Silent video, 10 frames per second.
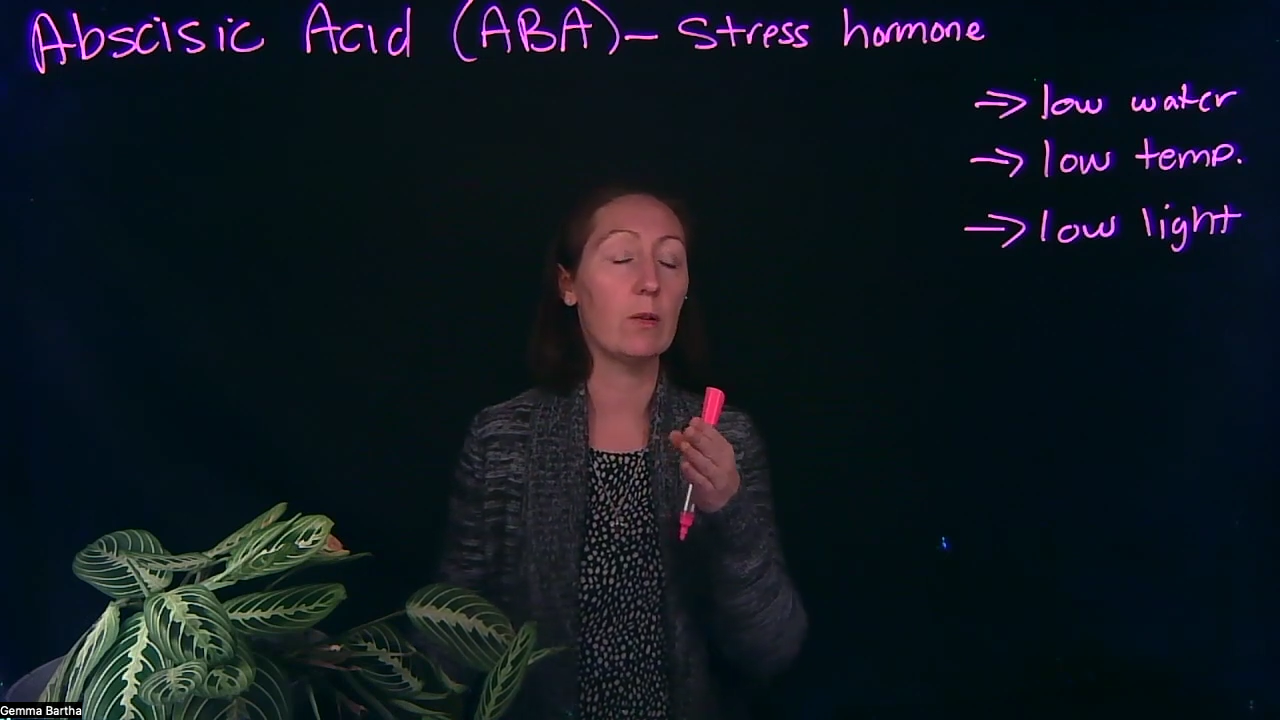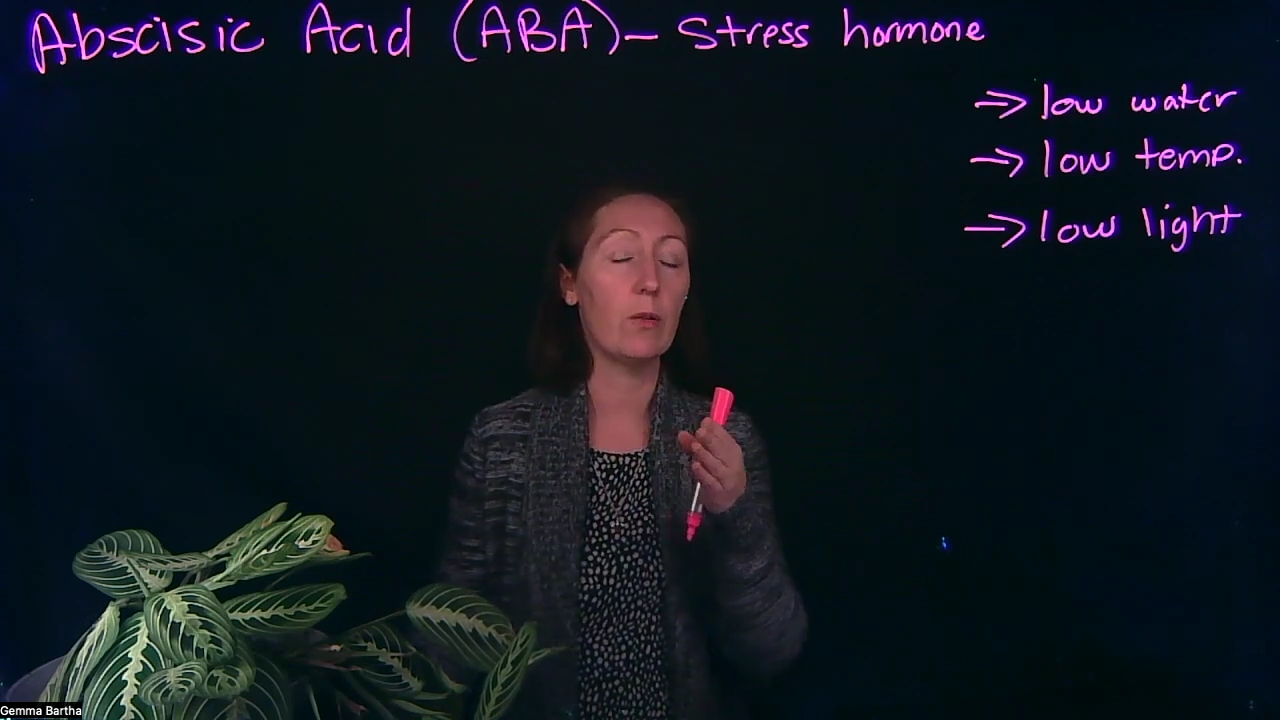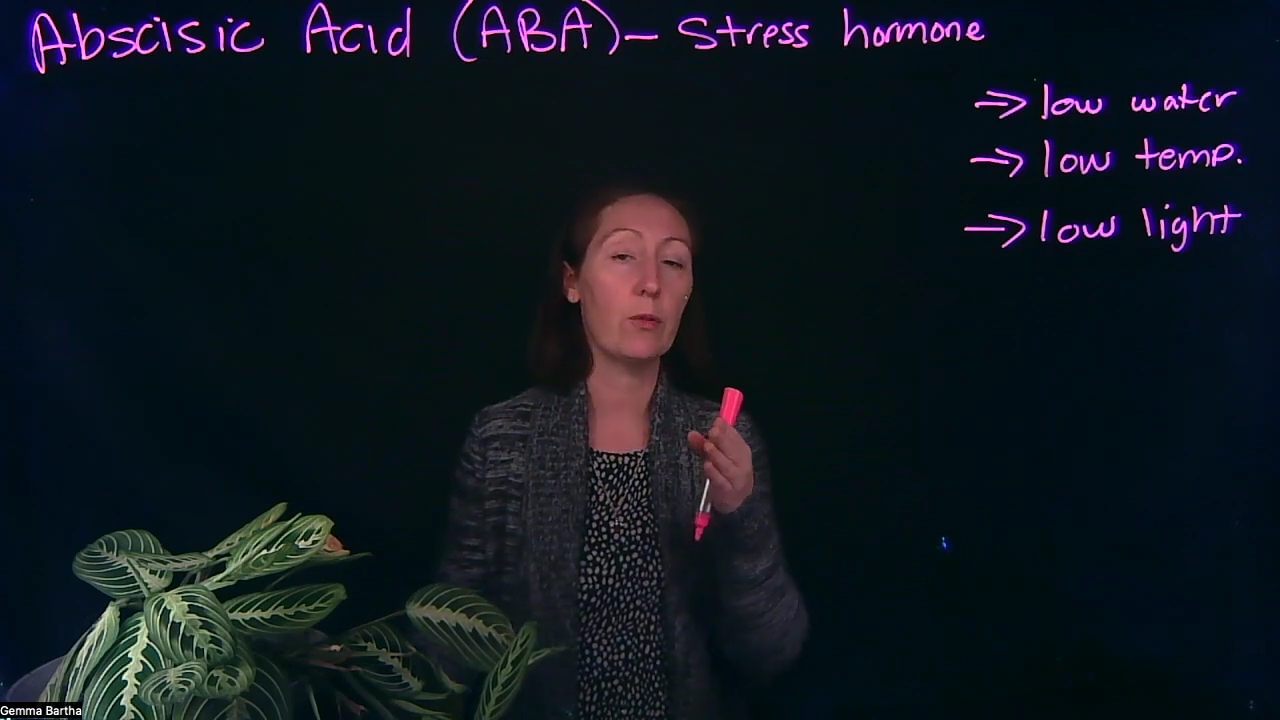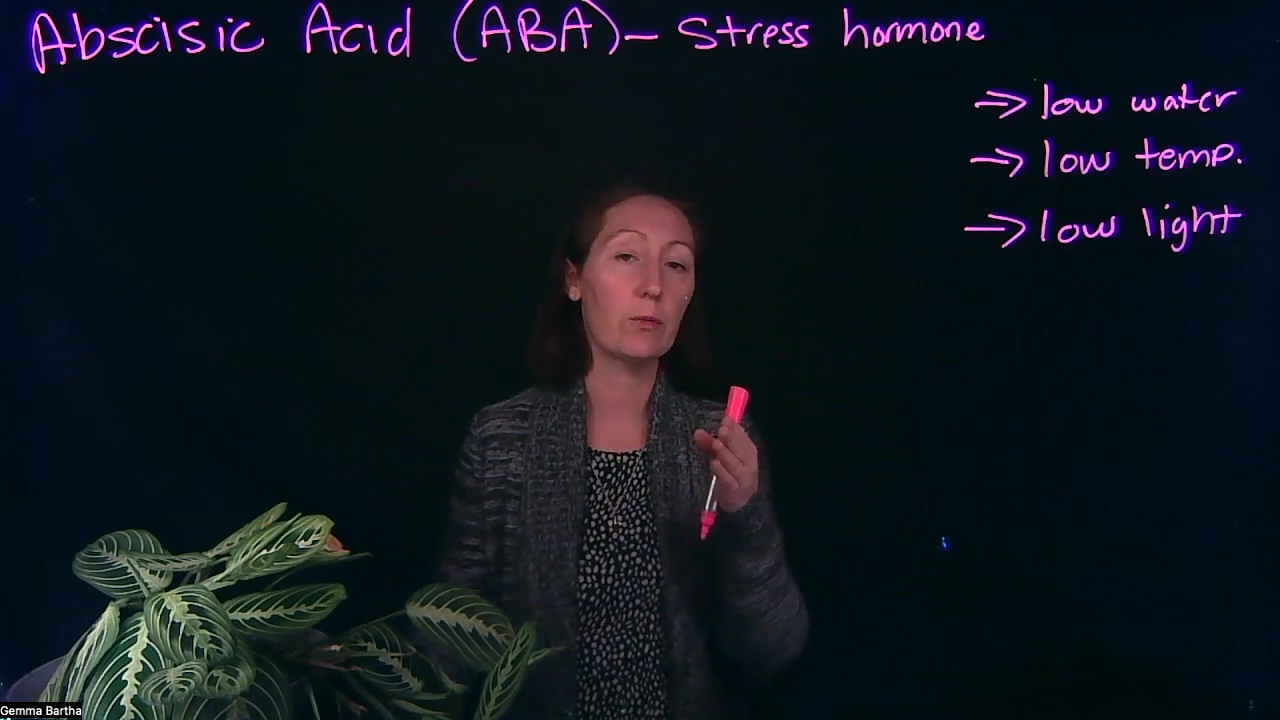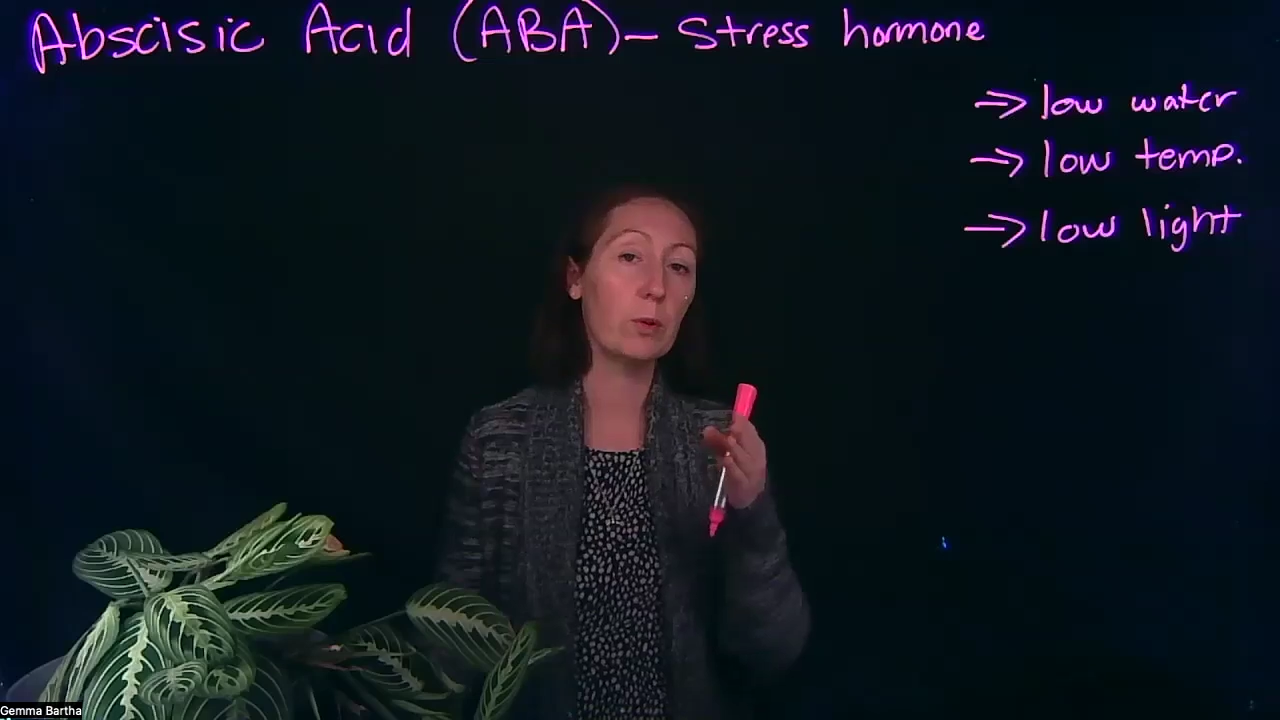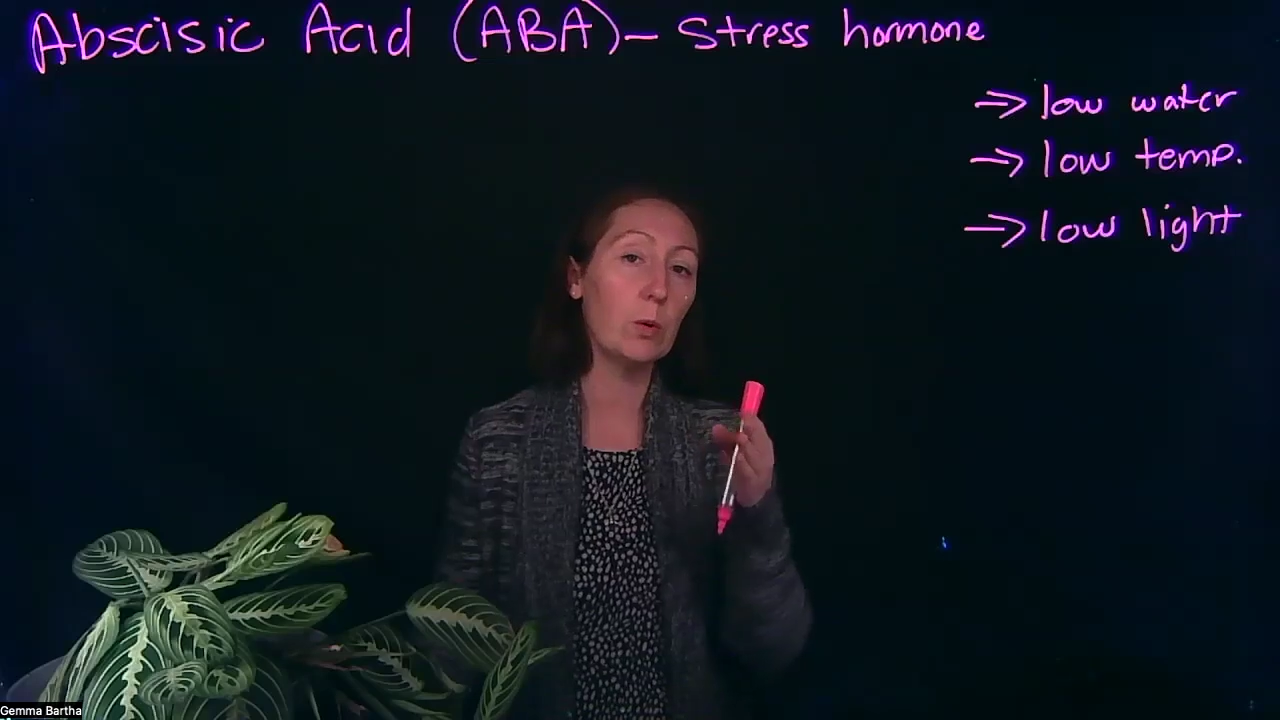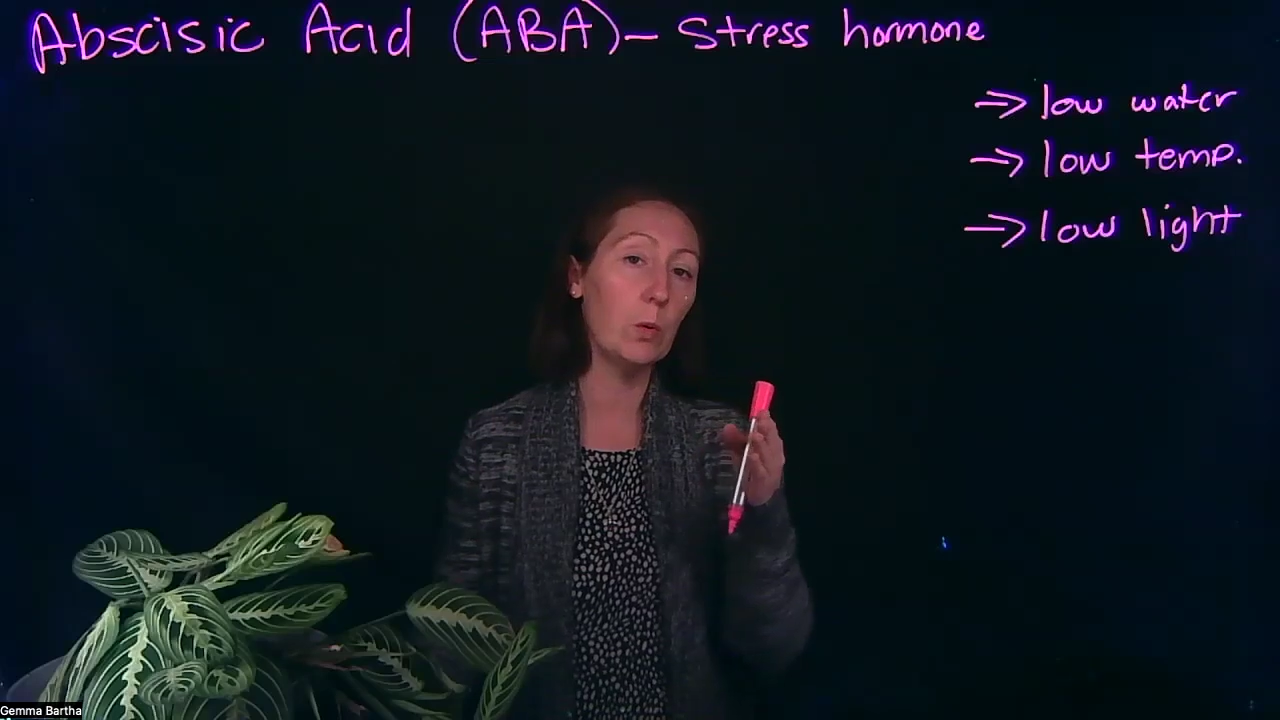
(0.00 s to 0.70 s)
through